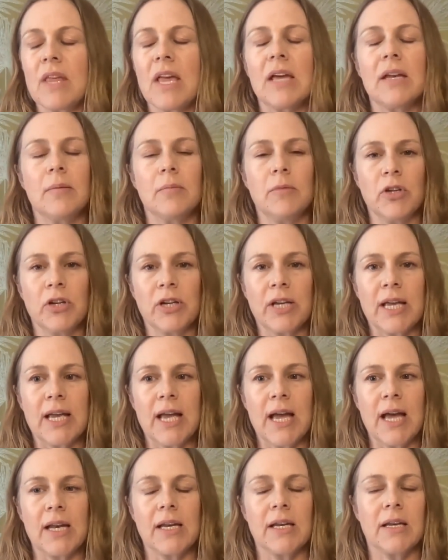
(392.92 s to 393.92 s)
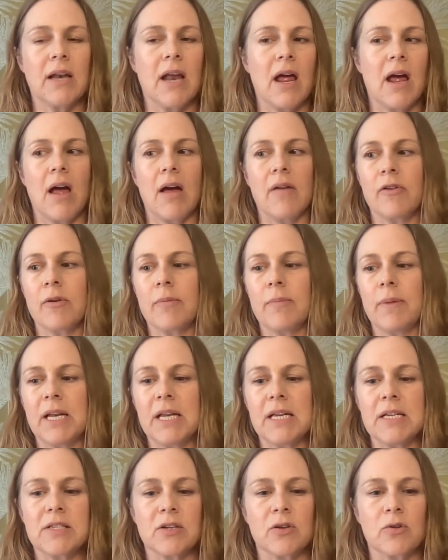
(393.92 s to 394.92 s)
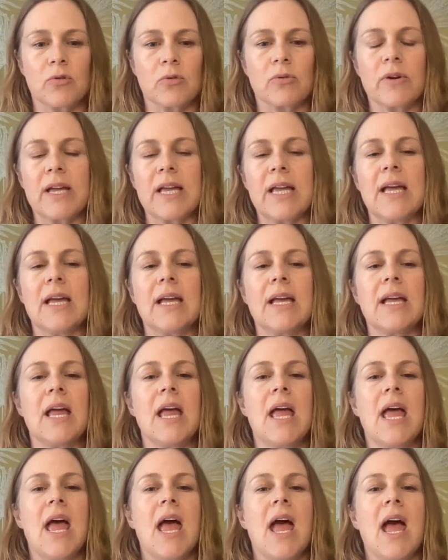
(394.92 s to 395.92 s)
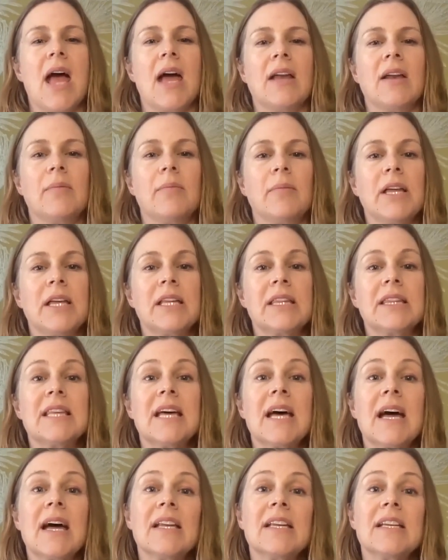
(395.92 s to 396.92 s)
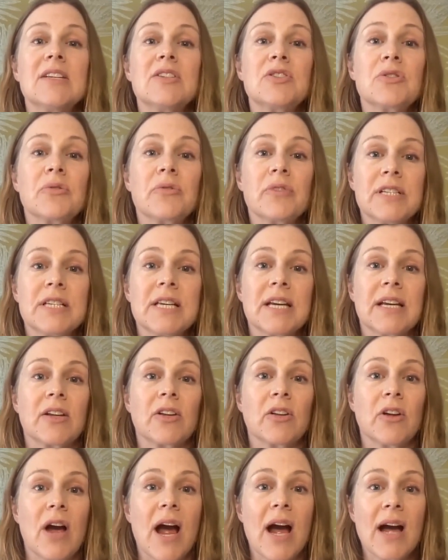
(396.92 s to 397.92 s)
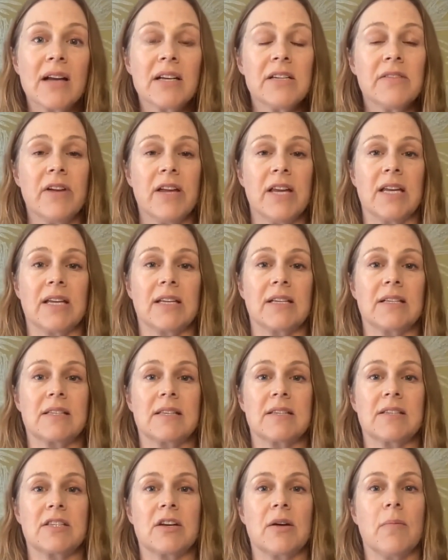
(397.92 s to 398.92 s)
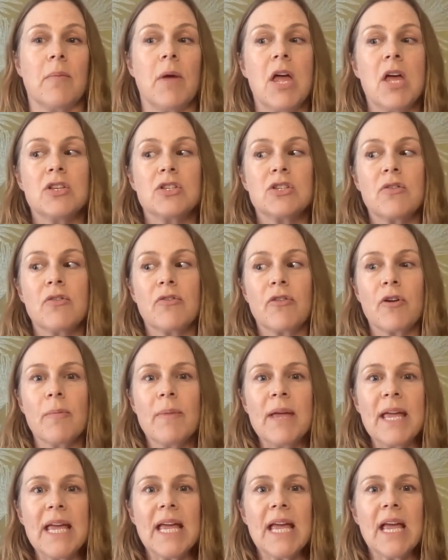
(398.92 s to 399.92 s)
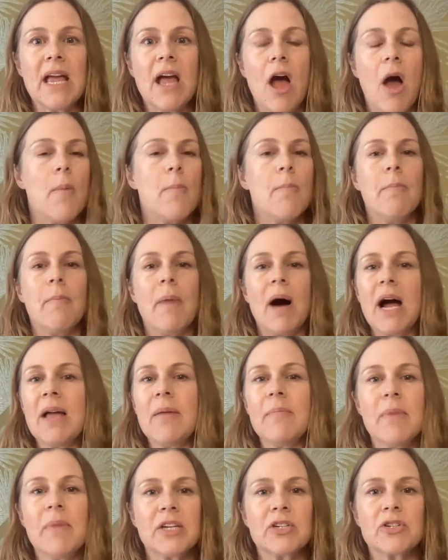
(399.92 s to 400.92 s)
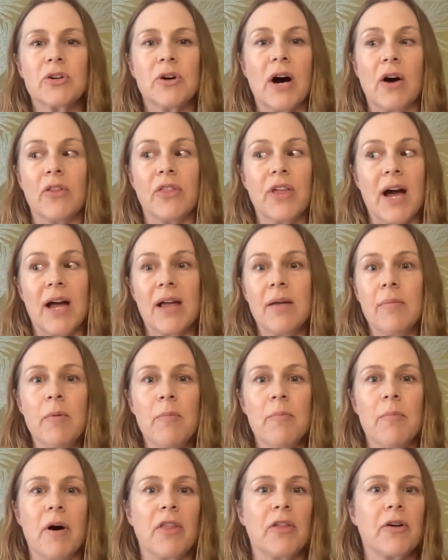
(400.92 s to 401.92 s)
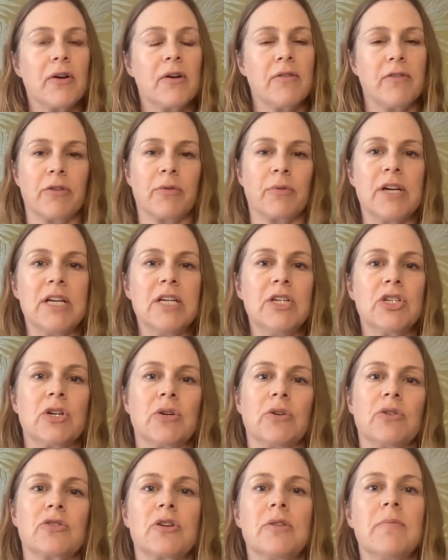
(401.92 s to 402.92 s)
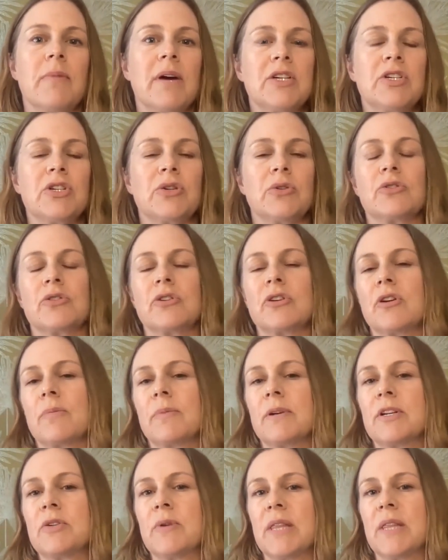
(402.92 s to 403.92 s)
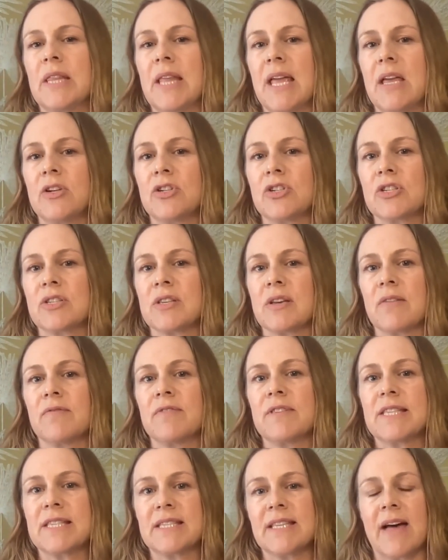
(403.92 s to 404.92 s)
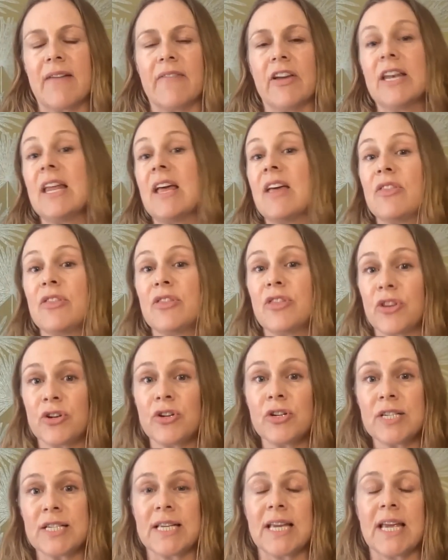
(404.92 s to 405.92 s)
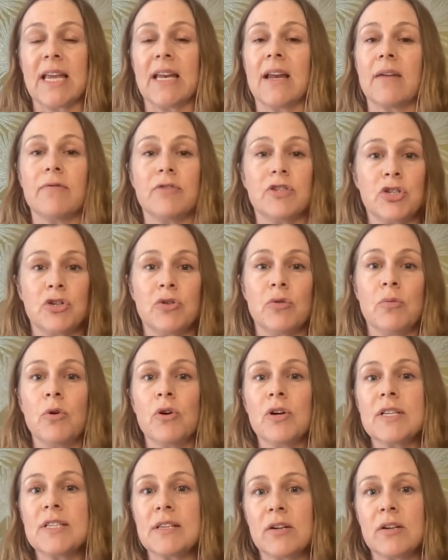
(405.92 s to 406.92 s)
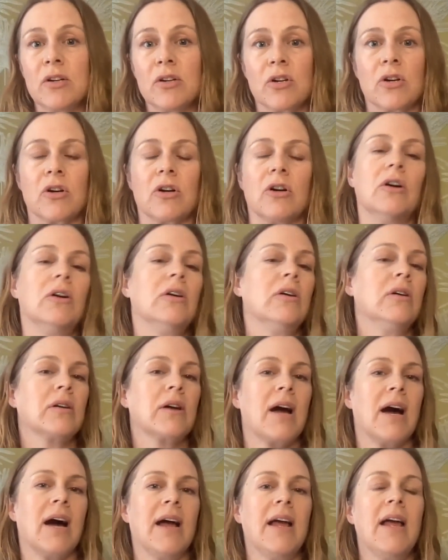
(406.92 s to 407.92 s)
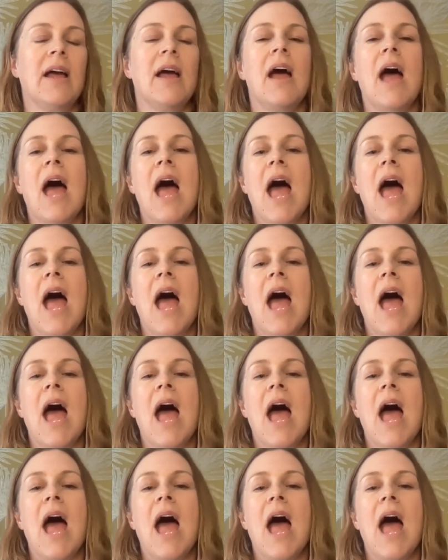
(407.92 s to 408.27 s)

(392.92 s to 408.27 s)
And I'm looking at it and everybody's agreeing. And I'm like, that is your reticular activating system. So for me, my mental health, I am a mother of 3 children. My children are between the ages of 7 and 13. I have 2 boys and a girl. Okay.